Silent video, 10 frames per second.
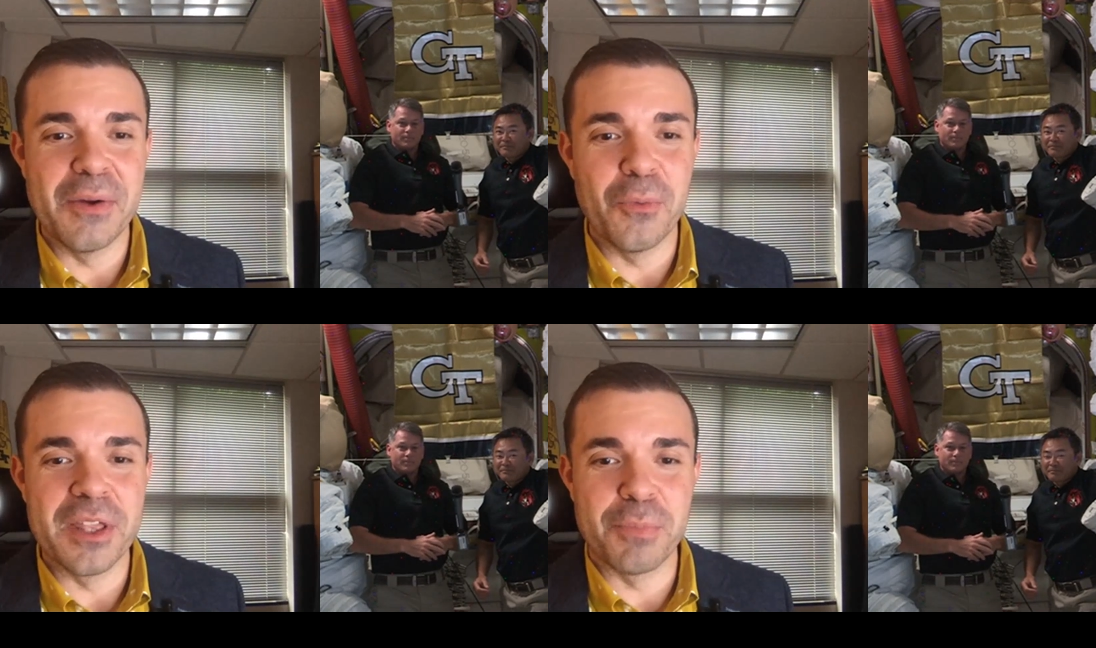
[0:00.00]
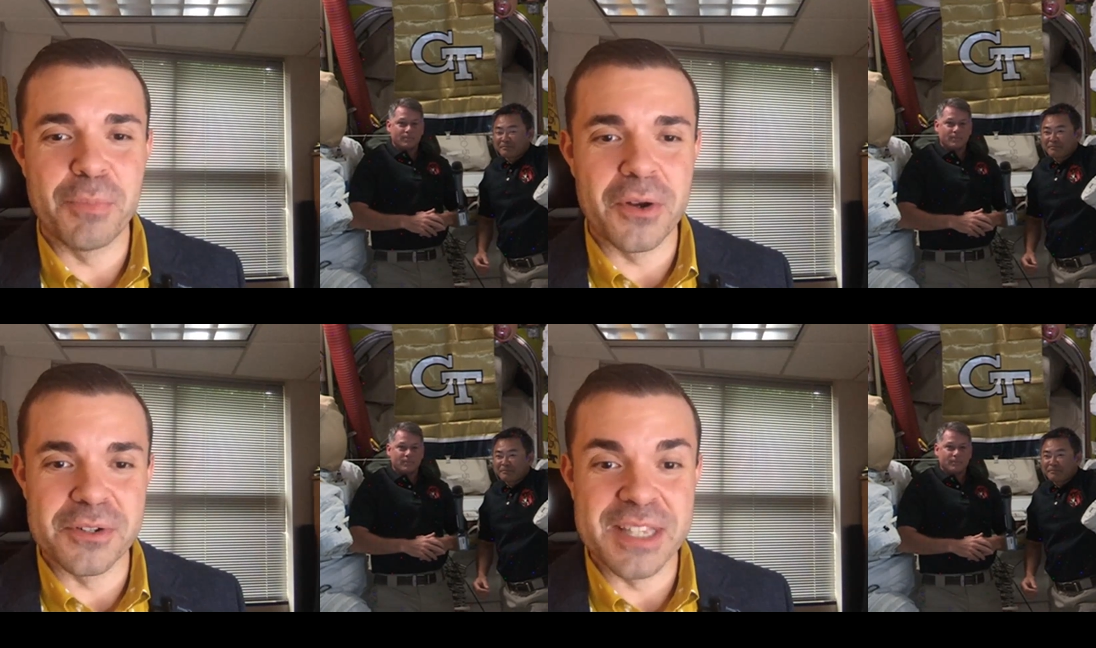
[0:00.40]

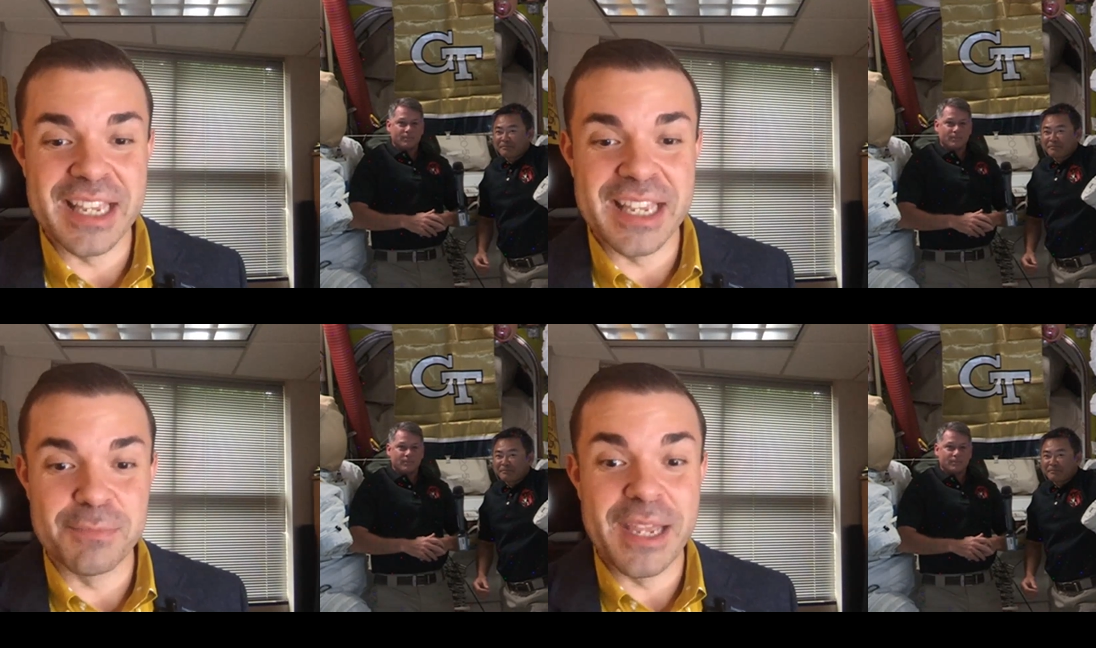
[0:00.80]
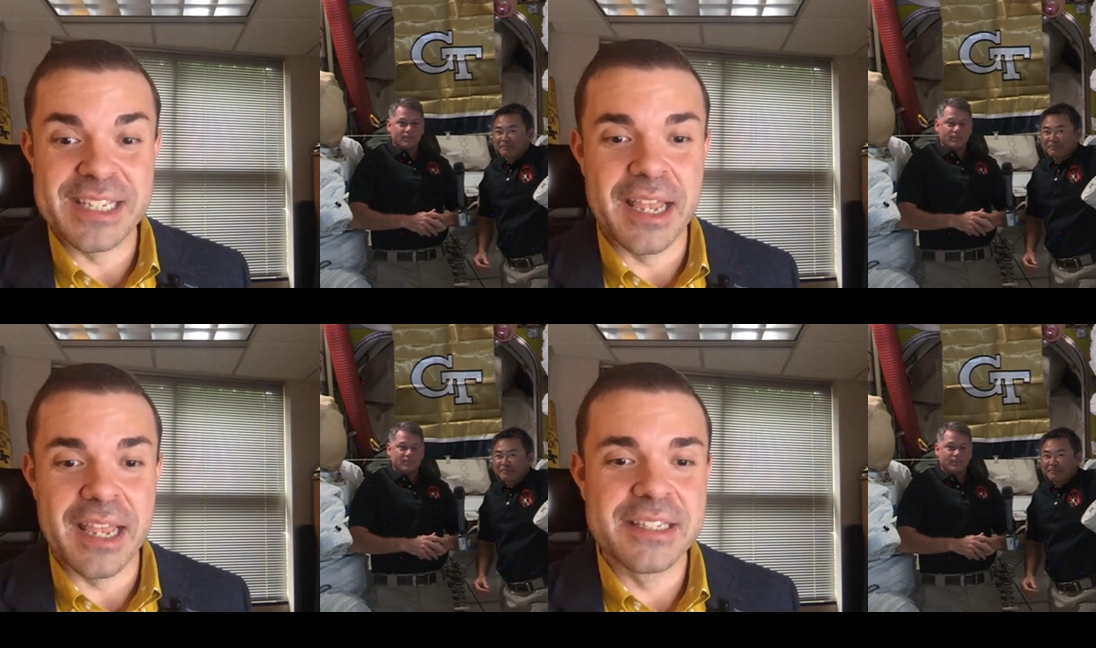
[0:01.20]
Speaker 1: with partners like
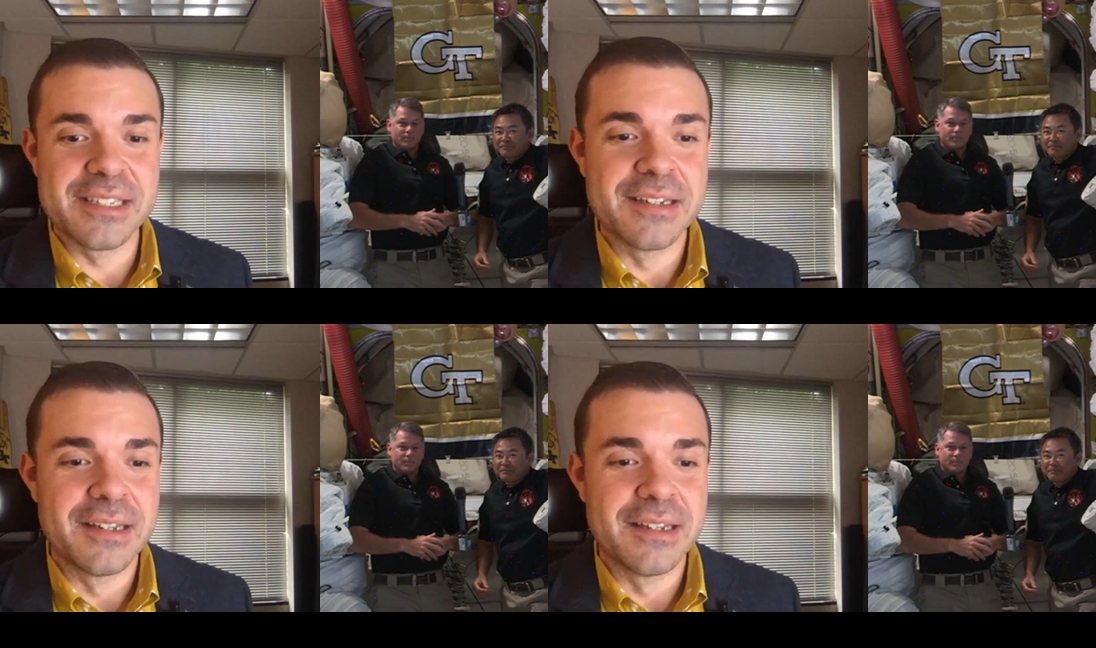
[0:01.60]
SpaceX.